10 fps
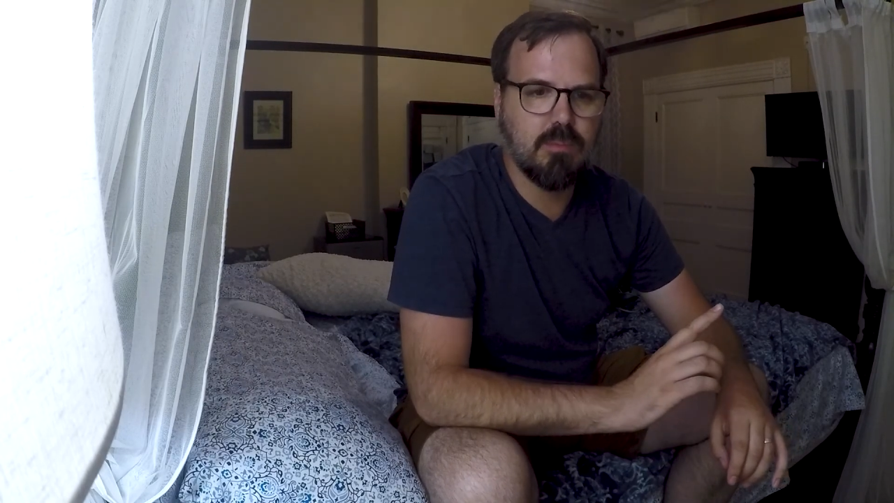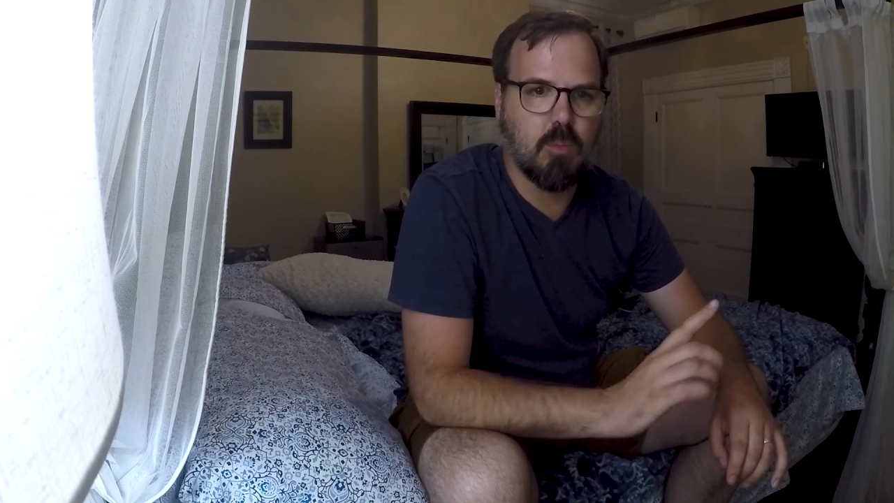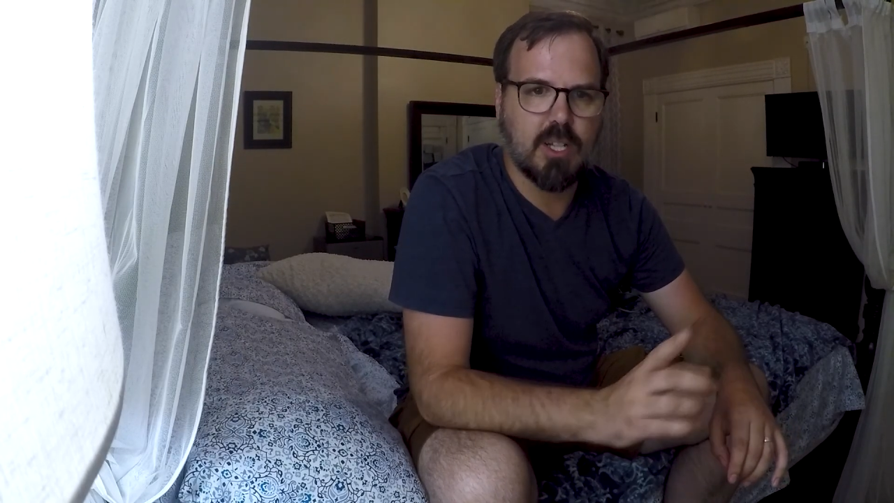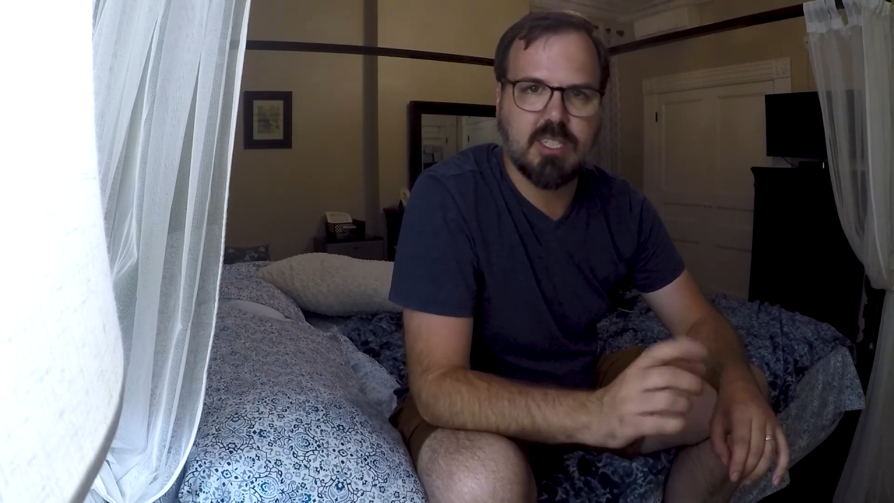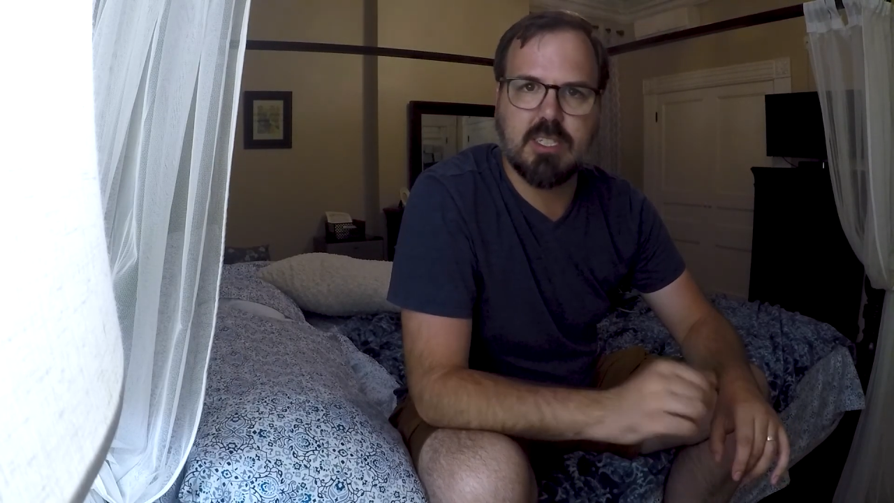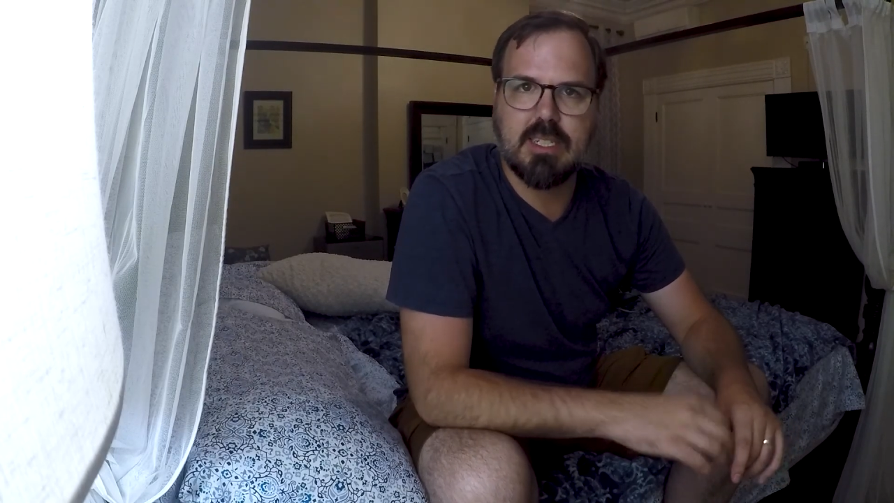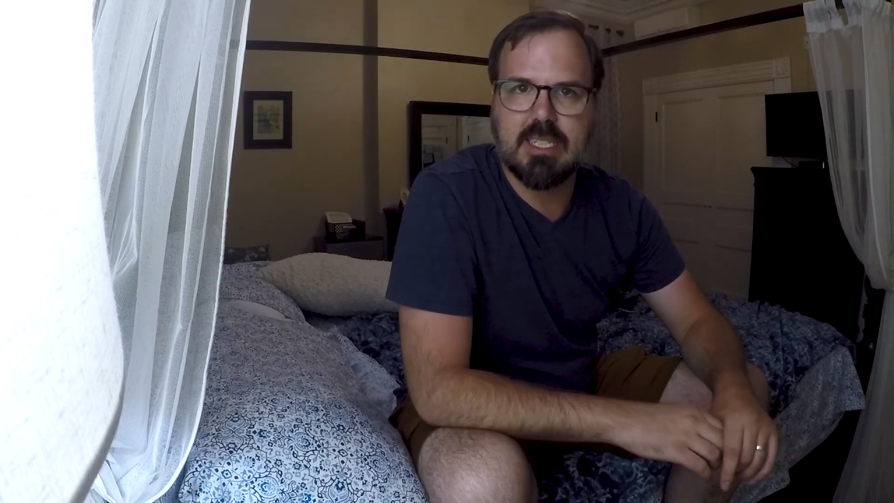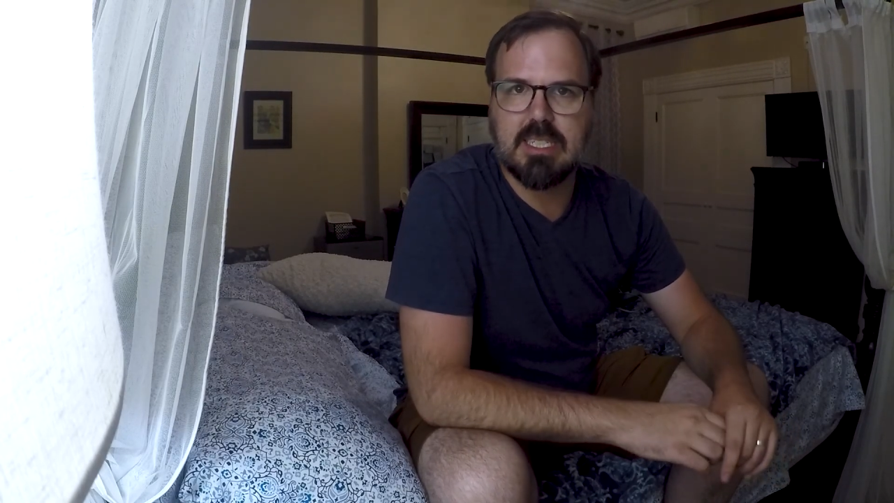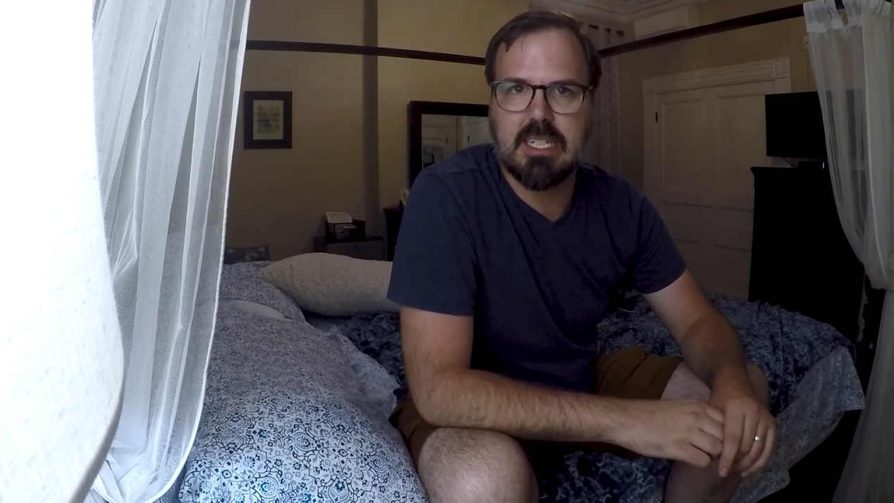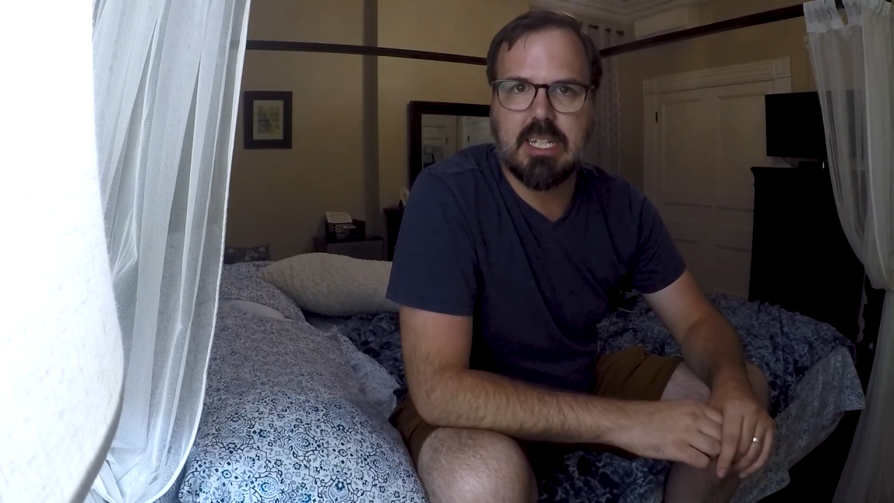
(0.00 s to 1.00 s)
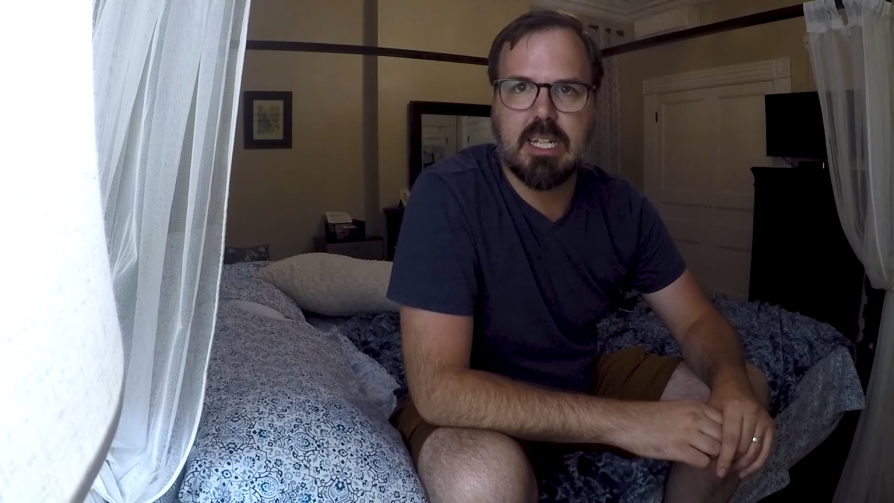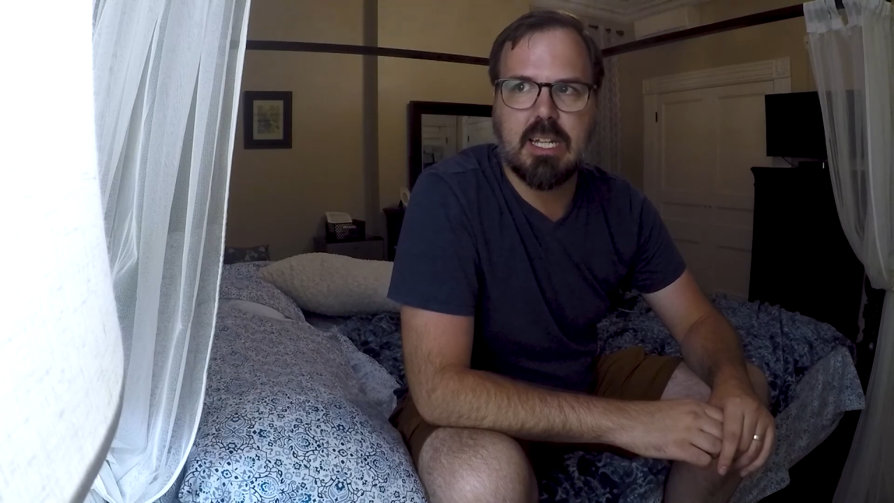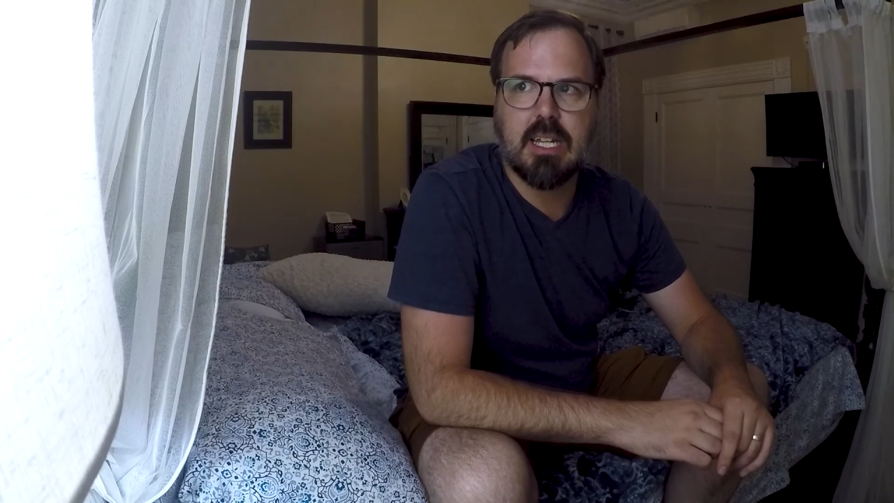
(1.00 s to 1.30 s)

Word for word: Washington, D C,